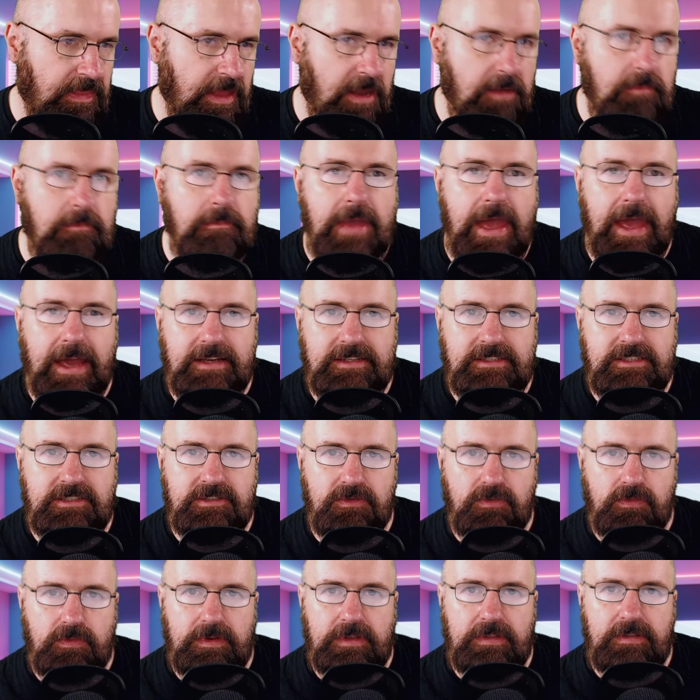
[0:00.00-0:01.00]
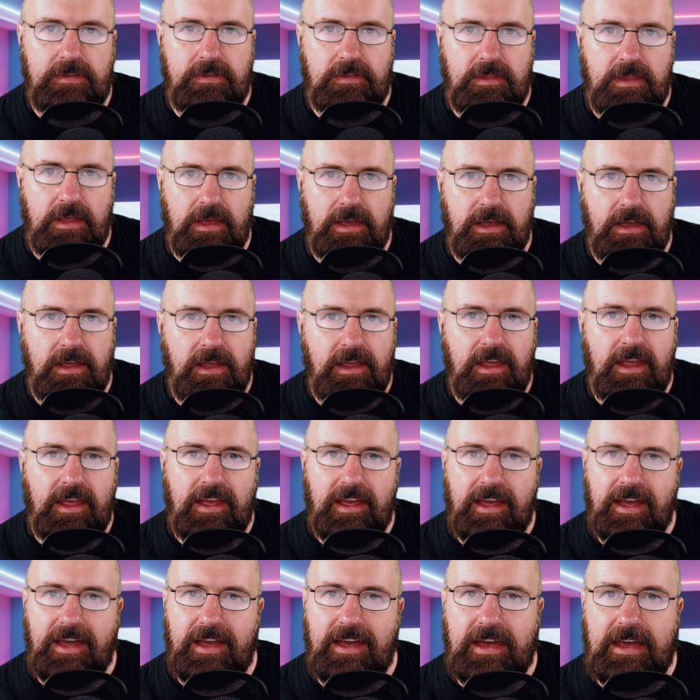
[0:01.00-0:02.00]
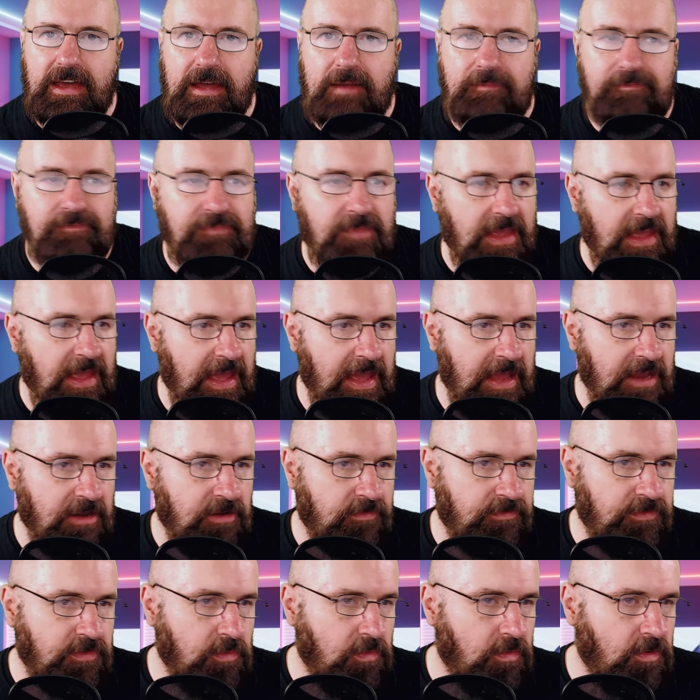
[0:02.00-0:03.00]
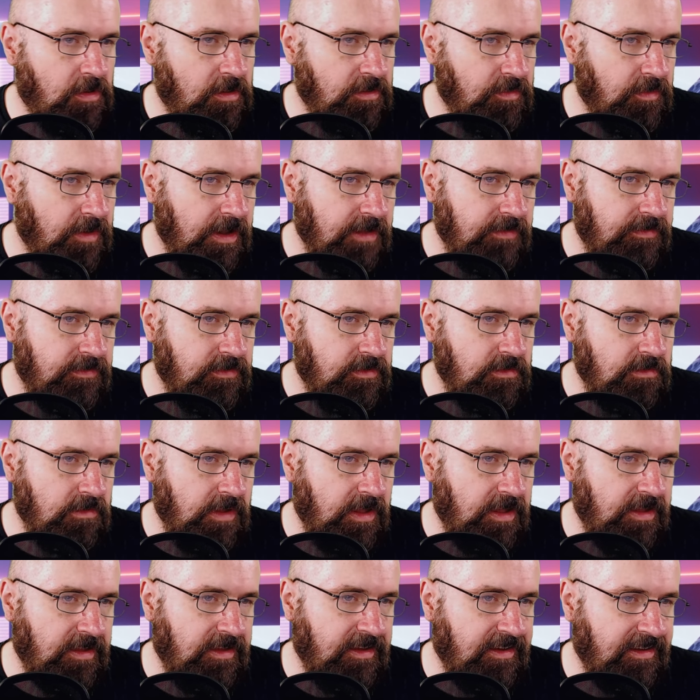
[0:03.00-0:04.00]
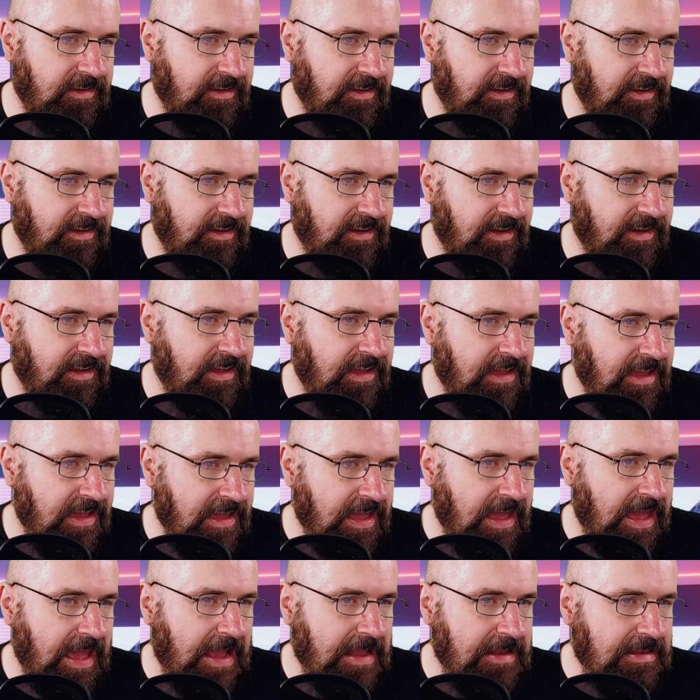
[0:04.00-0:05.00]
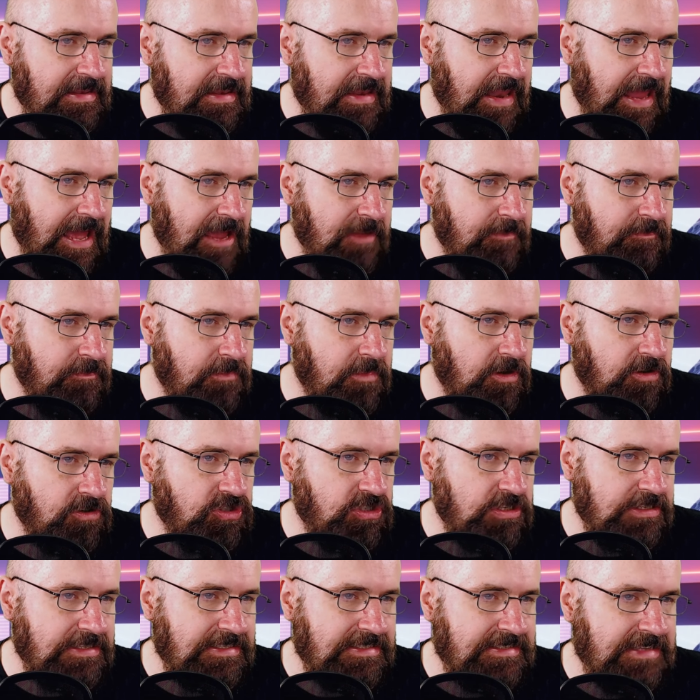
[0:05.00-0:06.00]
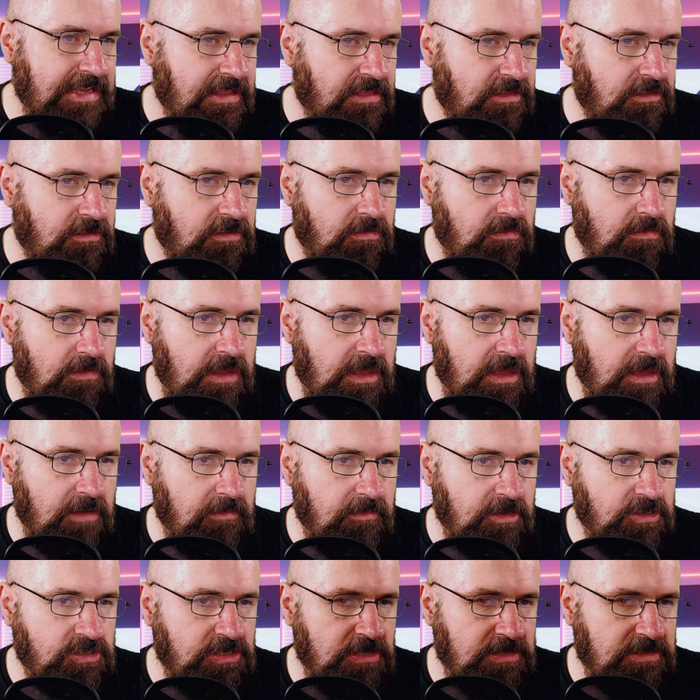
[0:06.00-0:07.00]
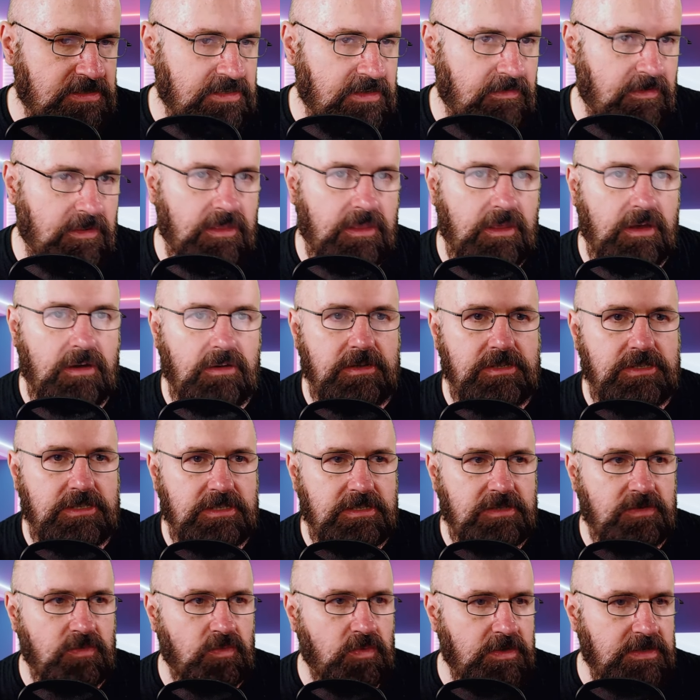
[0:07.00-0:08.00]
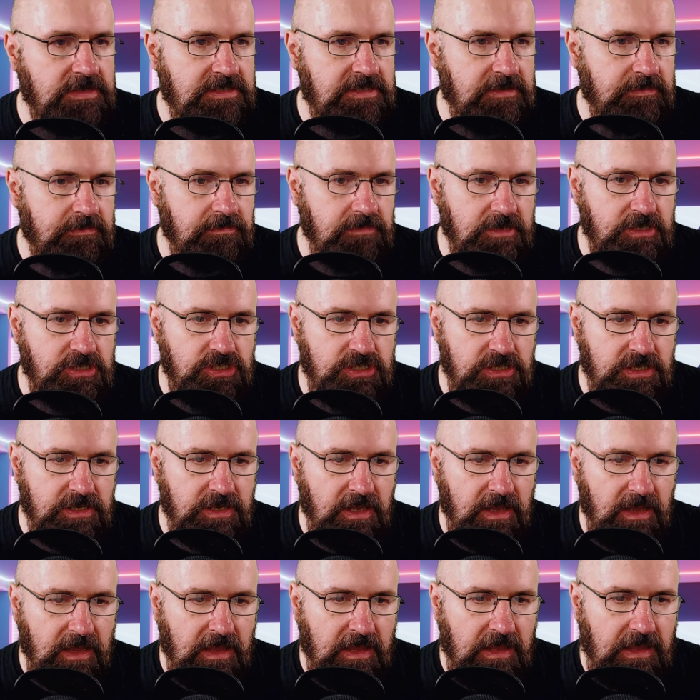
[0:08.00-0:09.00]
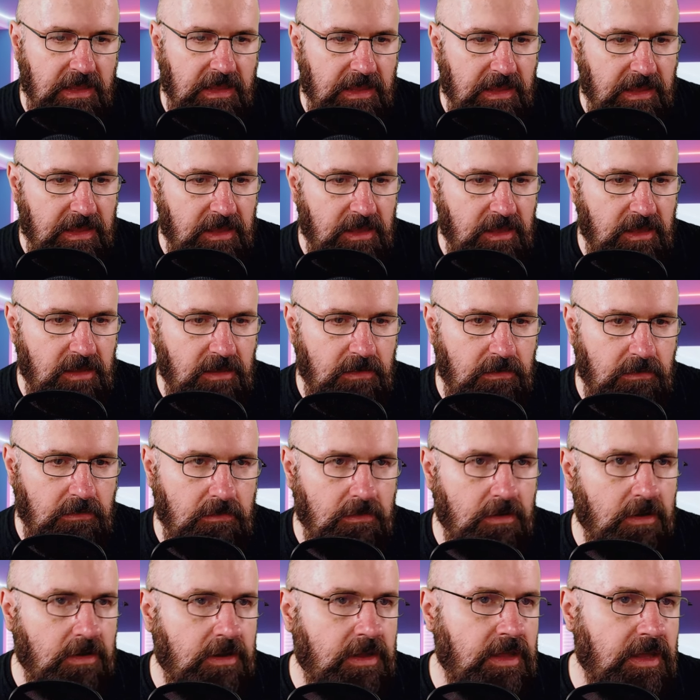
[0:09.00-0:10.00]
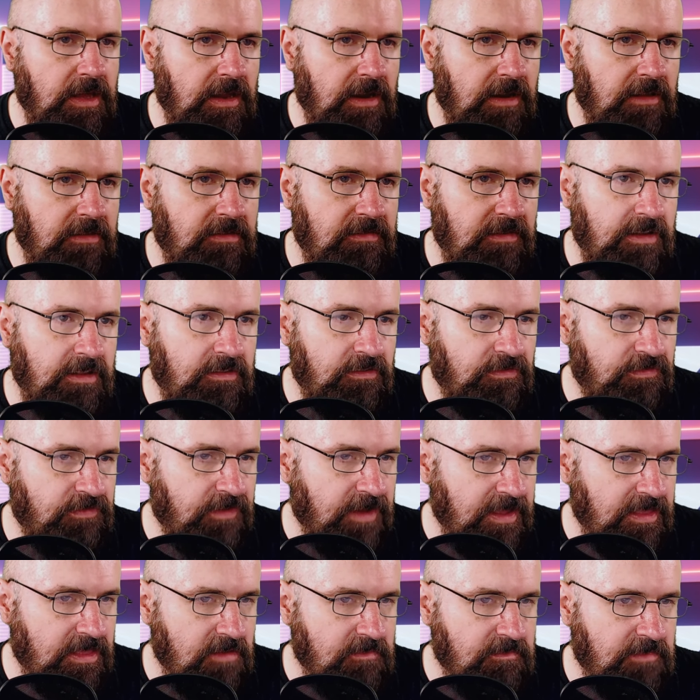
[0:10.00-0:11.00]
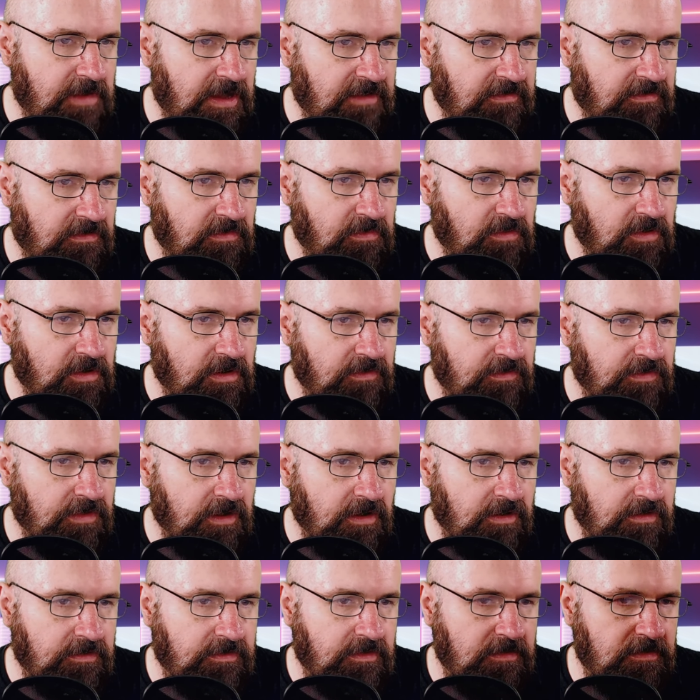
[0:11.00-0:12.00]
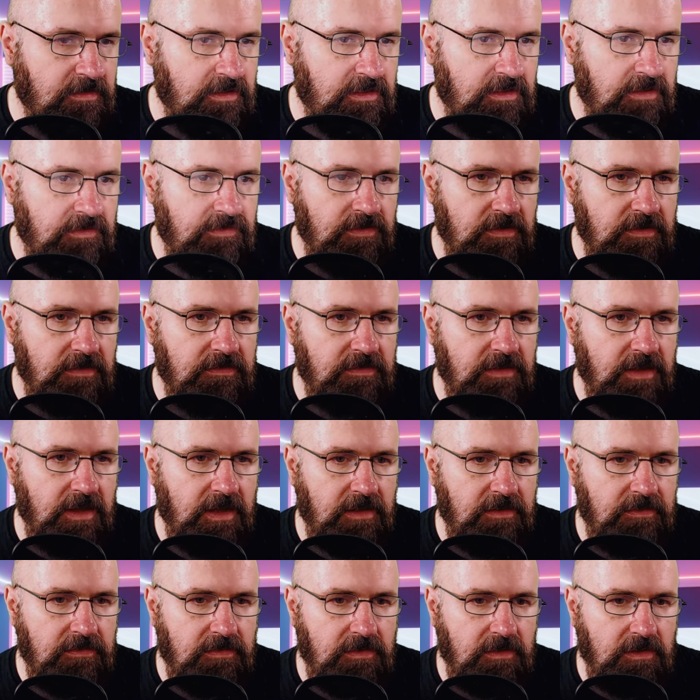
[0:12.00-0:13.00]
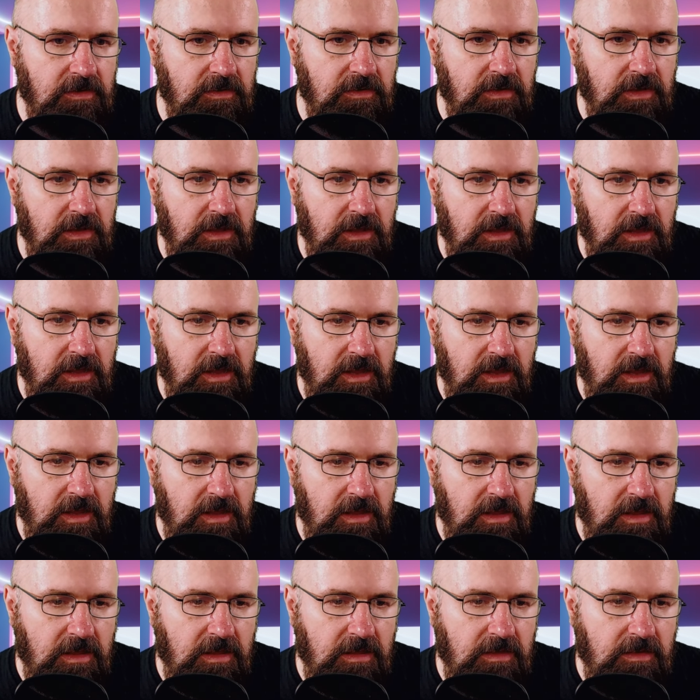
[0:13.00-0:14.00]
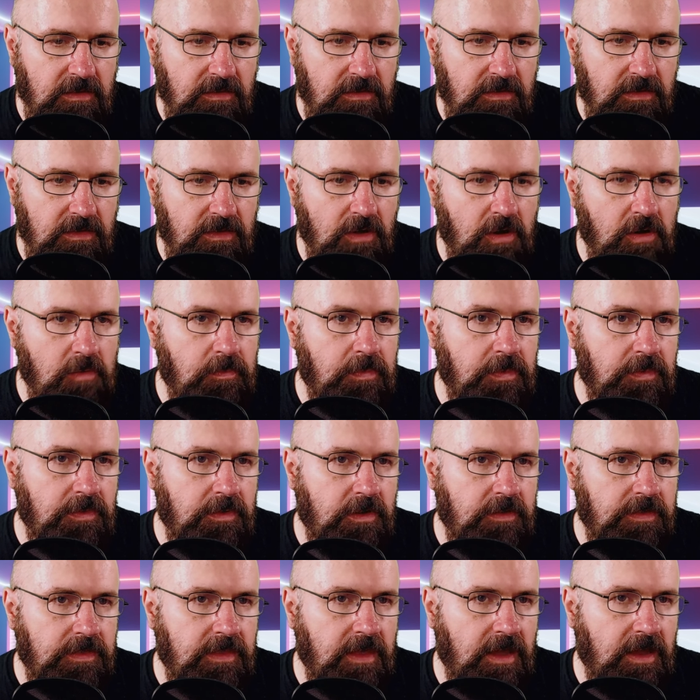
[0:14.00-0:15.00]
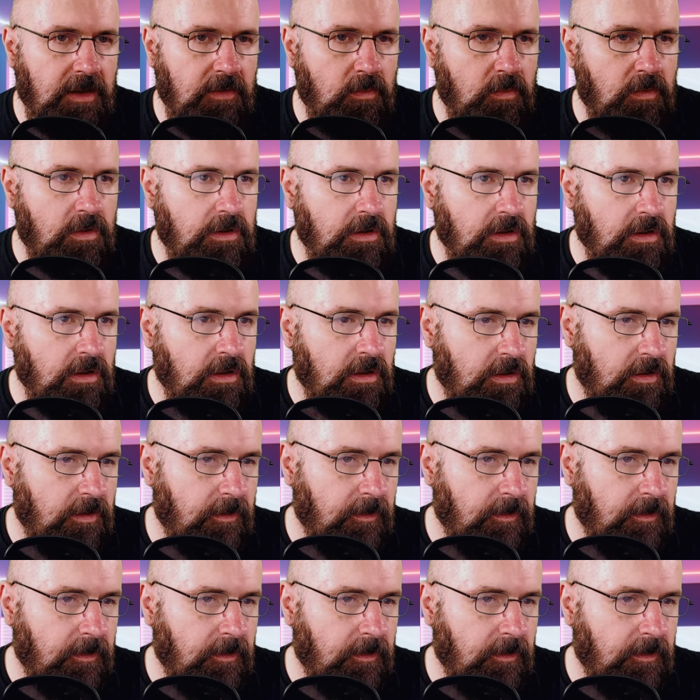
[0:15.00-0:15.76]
and then Max with the uh, end of the world waifu. And Night Motion sent three images, even though it's just one submission. Oh, okay. Let's let's find the best one of those. These are different styles, though. Nope, not that one.